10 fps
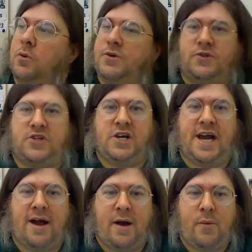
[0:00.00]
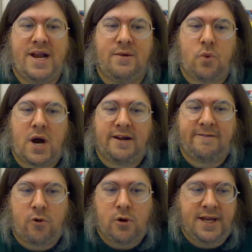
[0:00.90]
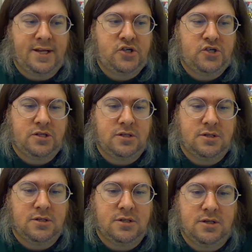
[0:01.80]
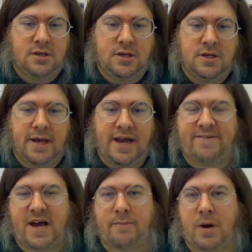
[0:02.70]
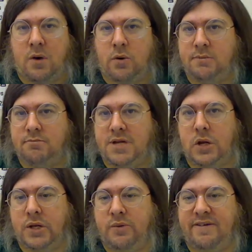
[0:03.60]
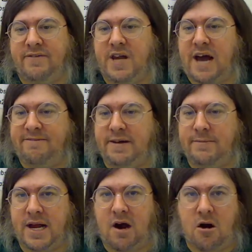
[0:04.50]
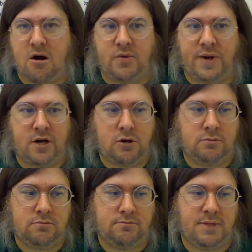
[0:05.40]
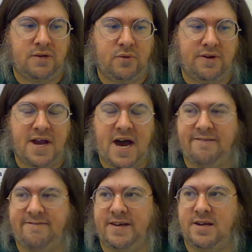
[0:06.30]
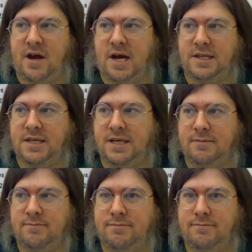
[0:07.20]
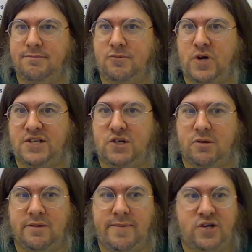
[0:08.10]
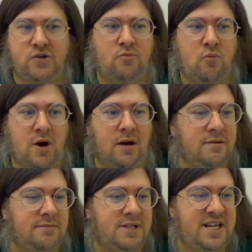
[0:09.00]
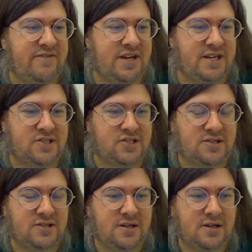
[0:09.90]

which was good. I, I went in wanting a 40 inch, and if I'd have bought one, not only would have not fit in my car on the way home, but it would not have fit on the dresser in the bedroom where the TV is.